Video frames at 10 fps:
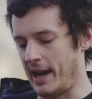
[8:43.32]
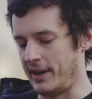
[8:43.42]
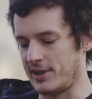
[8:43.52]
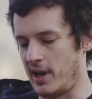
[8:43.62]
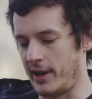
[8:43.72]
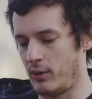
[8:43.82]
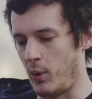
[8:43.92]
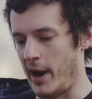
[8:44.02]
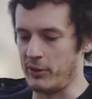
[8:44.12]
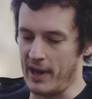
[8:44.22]
then it's like,
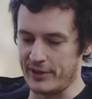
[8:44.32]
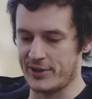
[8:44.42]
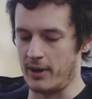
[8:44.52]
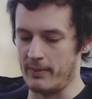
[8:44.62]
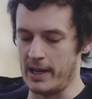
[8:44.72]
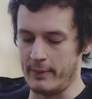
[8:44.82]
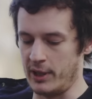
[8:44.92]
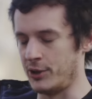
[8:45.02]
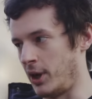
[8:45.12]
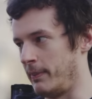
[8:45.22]
why would that stop me? But
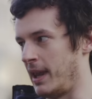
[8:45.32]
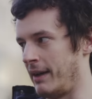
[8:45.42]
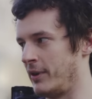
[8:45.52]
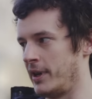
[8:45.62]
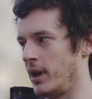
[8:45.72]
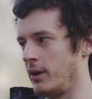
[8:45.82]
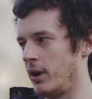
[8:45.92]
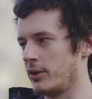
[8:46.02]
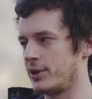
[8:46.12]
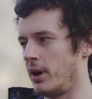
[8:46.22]
you showing me that video
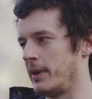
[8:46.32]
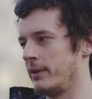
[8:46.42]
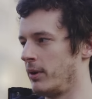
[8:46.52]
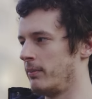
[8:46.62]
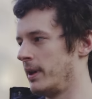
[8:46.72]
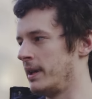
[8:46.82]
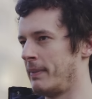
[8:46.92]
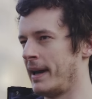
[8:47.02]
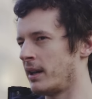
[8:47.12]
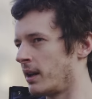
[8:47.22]
not stop me from eating
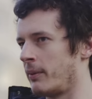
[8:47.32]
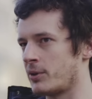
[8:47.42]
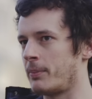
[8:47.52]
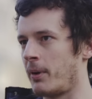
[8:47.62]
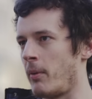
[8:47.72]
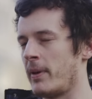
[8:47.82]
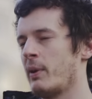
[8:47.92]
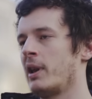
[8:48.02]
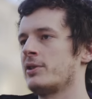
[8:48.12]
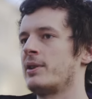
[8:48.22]
bacon again, which I probably
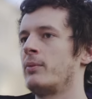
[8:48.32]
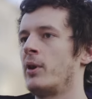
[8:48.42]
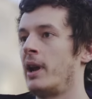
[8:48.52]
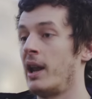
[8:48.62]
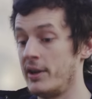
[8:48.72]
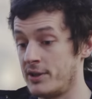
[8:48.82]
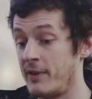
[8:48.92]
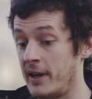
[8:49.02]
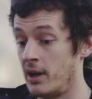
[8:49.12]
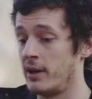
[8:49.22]
will at some point. I like to
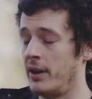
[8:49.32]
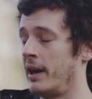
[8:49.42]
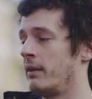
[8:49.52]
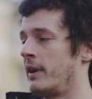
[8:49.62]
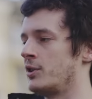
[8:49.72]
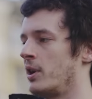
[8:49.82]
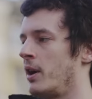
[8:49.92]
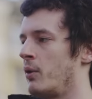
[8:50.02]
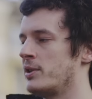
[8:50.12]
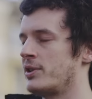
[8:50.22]
think I'll cut down eventually. I
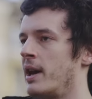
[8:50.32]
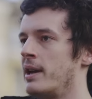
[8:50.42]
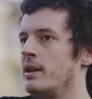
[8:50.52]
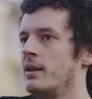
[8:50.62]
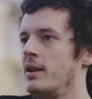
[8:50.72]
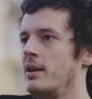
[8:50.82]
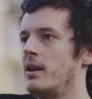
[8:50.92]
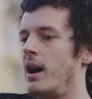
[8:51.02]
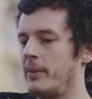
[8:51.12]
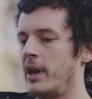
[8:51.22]
always say
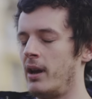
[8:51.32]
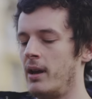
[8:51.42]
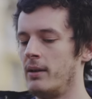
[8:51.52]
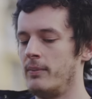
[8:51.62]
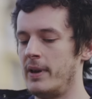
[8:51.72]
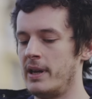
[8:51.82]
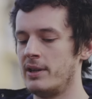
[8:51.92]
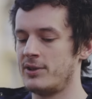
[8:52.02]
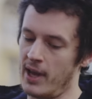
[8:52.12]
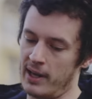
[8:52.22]
I'm gonna
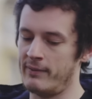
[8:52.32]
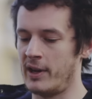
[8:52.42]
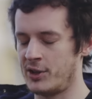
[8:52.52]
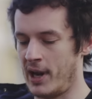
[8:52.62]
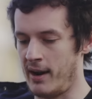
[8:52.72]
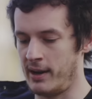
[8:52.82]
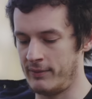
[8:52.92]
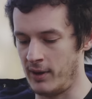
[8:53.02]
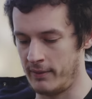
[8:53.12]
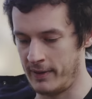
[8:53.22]
be certainly a vegetarian,
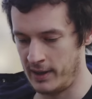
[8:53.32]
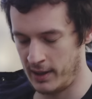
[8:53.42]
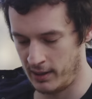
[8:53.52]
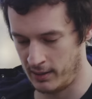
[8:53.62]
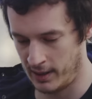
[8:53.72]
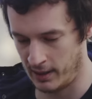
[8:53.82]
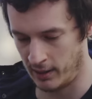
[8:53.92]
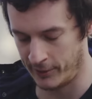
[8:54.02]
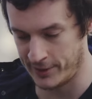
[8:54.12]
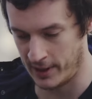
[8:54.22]
if not a vegan, in the
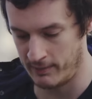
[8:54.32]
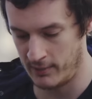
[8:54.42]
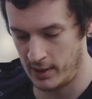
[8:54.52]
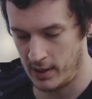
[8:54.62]
long term.